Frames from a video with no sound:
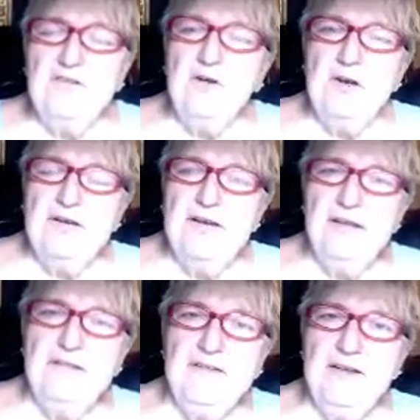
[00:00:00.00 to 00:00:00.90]
started
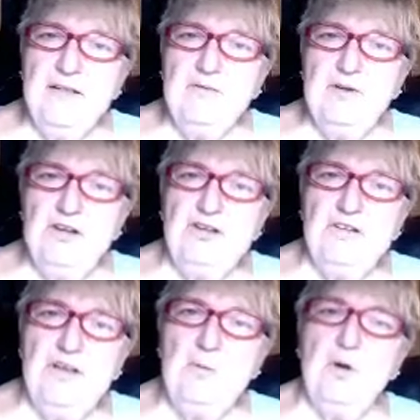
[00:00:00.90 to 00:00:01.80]
testing the fish
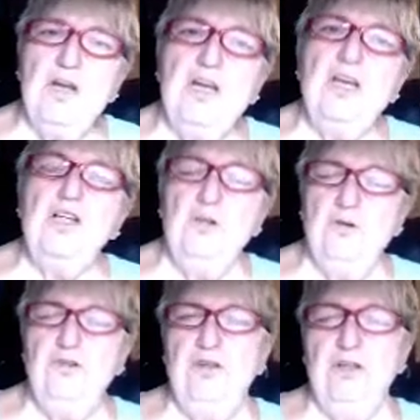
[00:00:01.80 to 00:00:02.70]
as they were getting
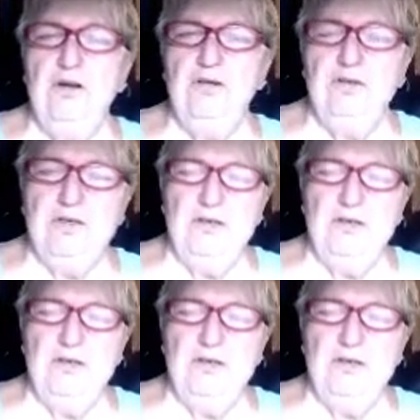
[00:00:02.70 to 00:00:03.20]
close to their